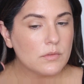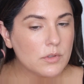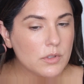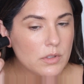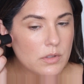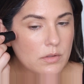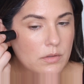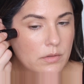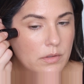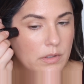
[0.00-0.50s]

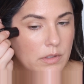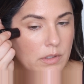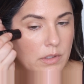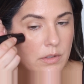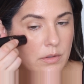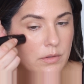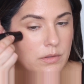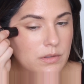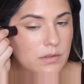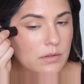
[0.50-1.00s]
Just going to
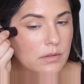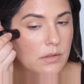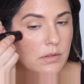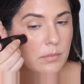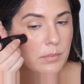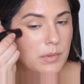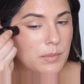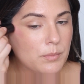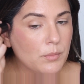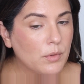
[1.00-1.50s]
use a
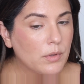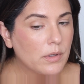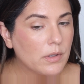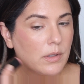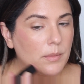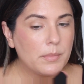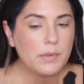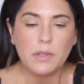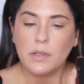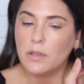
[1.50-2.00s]
little bit more
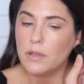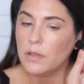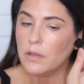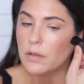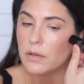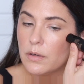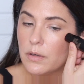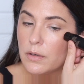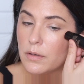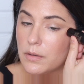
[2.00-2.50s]
up
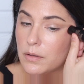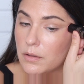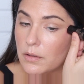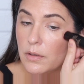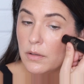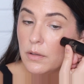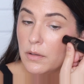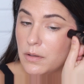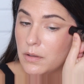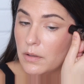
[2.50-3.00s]
here.
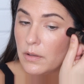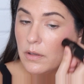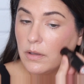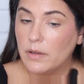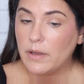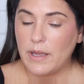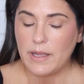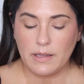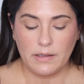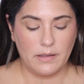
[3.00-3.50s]

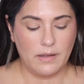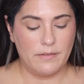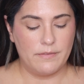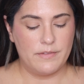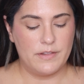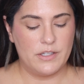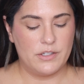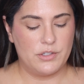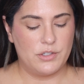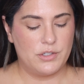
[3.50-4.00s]
I
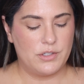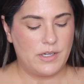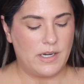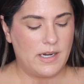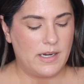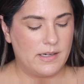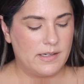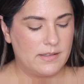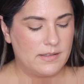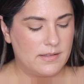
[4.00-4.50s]
love this
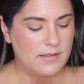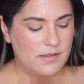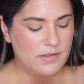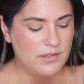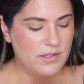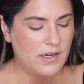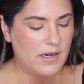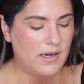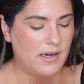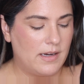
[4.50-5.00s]
shade. It's
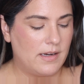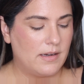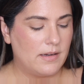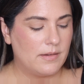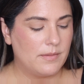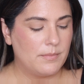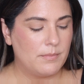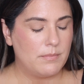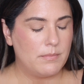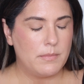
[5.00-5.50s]
such
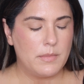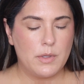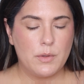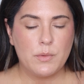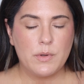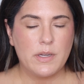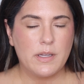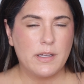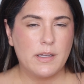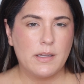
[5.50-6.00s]
a
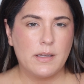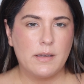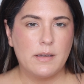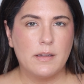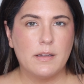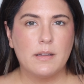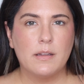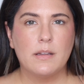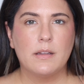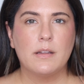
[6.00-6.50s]

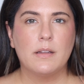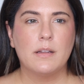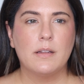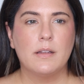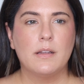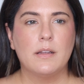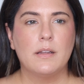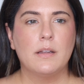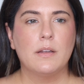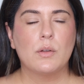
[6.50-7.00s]
muted,
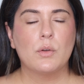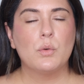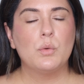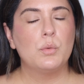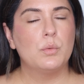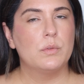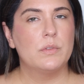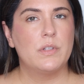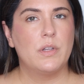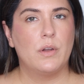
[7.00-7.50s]

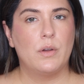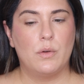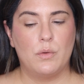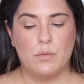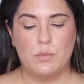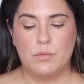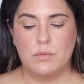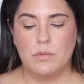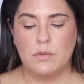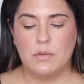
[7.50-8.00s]
cool
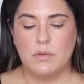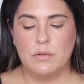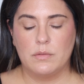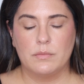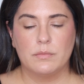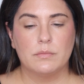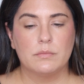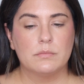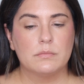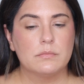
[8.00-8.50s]
tone,
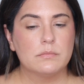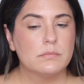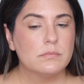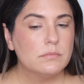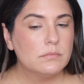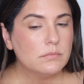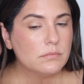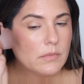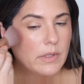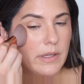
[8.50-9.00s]

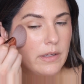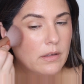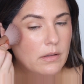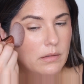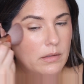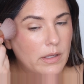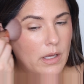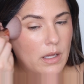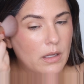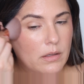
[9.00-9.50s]
like,
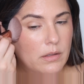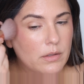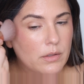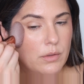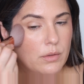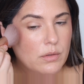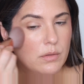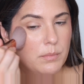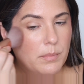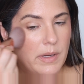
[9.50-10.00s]
yeah,
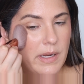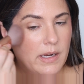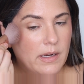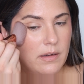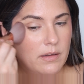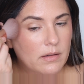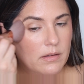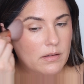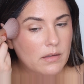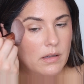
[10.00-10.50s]
nude
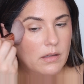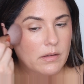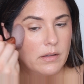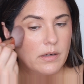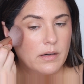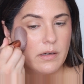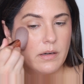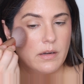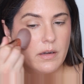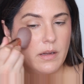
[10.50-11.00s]
pink
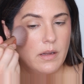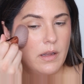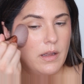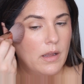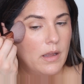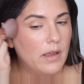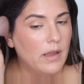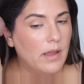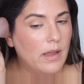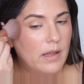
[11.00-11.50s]
color,
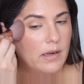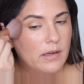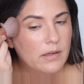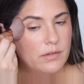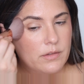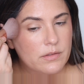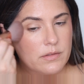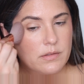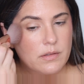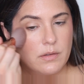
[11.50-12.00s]
and
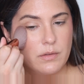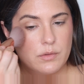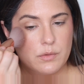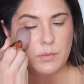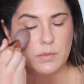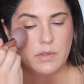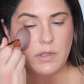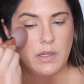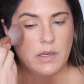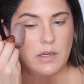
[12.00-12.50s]
it just goes
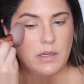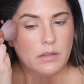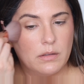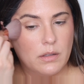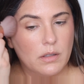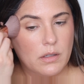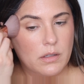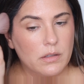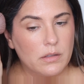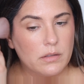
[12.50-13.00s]
with any
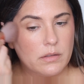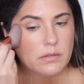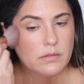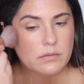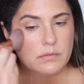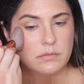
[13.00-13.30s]
look.